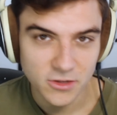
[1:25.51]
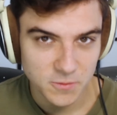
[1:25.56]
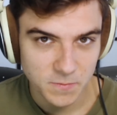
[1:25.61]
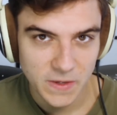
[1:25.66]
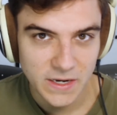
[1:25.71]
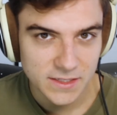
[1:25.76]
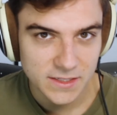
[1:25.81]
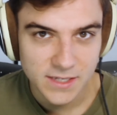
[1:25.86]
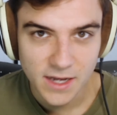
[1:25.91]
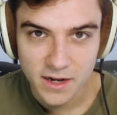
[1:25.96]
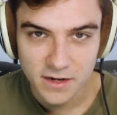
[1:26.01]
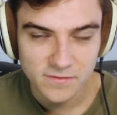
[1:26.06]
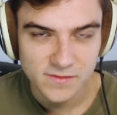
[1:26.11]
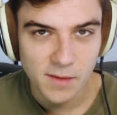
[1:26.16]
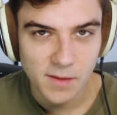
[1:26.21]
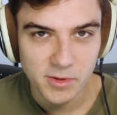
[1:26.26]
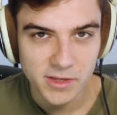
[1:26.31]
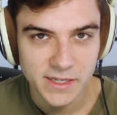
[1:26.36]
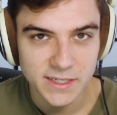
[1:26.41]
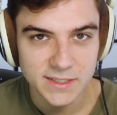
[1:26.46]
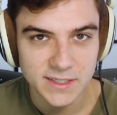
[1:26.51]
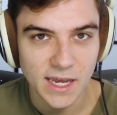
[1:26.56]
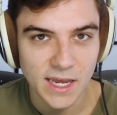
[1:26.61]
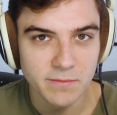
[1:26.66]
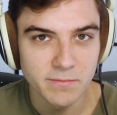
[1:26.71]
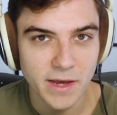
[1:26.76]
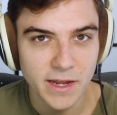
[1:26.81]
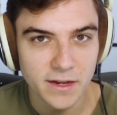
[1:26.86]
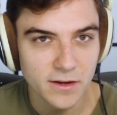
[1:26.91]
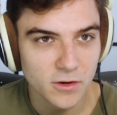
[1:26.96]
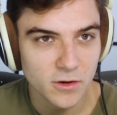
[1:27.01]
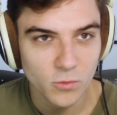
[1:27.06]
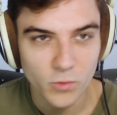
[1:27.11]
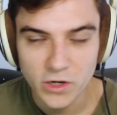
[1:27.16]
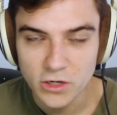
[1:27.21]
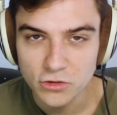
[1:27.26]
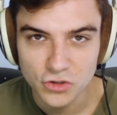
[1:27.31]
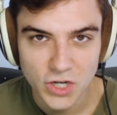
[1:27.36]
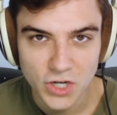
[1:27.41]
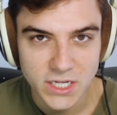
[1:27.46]
There's been a ton of double hit scan meta or
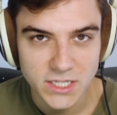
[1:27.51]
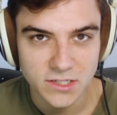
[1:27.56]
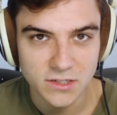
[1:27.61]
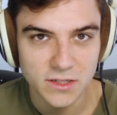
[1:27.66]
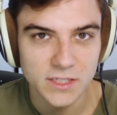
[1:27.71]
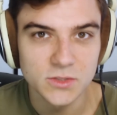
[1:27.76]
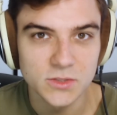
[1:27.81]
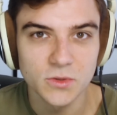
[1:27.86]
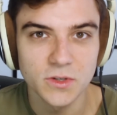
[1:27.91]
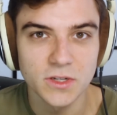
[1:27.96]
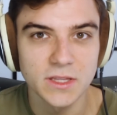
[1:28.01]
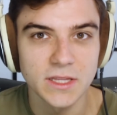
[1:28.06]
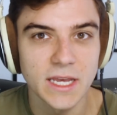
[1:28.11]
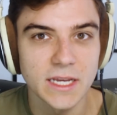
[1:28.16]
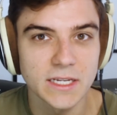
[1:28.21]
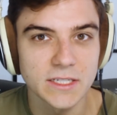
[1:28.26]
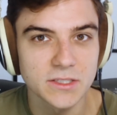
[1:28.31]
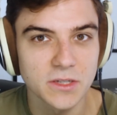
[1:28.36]
Widow Tracer, that sort of thing.